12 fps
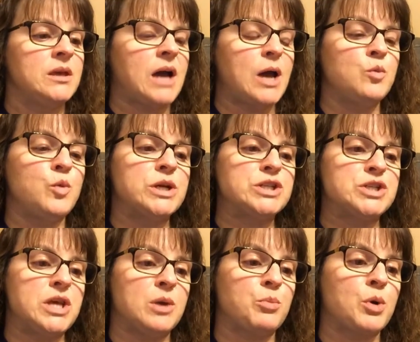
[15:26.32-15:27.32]
I wish
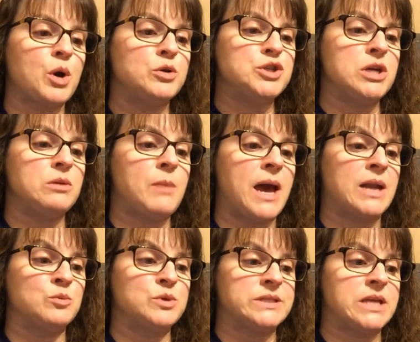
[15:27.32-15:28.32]
the approaching
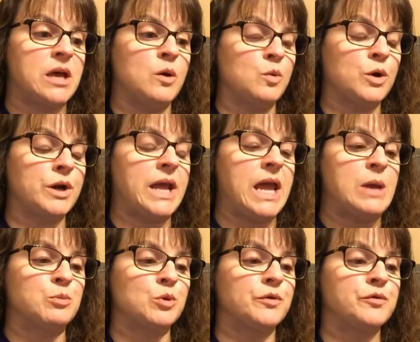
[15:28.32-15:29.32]
Mademoiselle were an
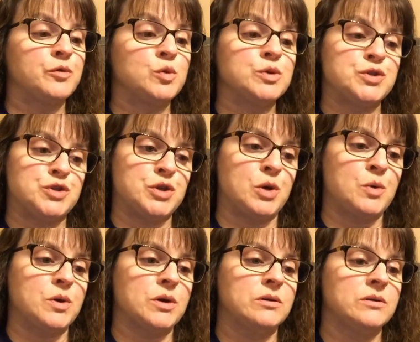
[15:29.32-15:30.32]
April Fool's
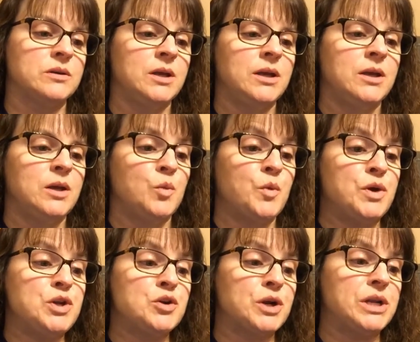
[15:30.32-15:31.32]
joke. When
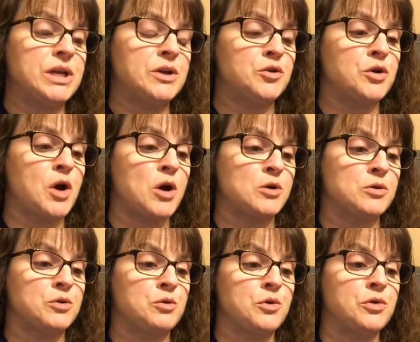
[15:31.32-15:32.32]
you're in kindergarten
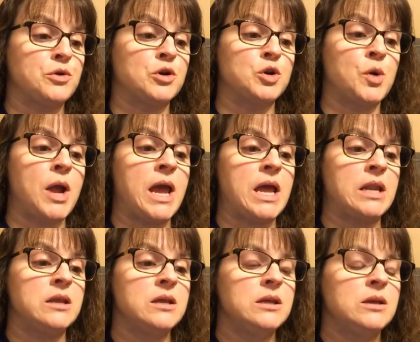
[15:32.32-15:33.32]
through third
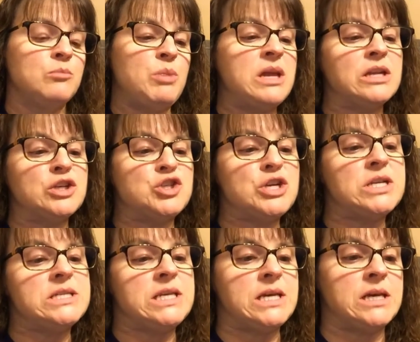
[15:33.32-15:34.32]
grade, being a
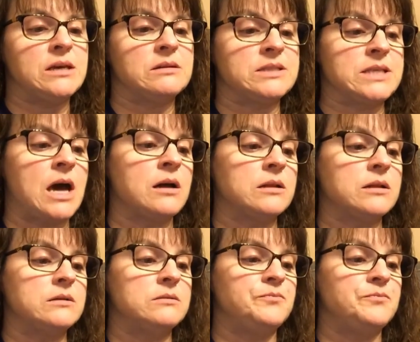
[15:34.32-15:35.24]
GT kid is solid.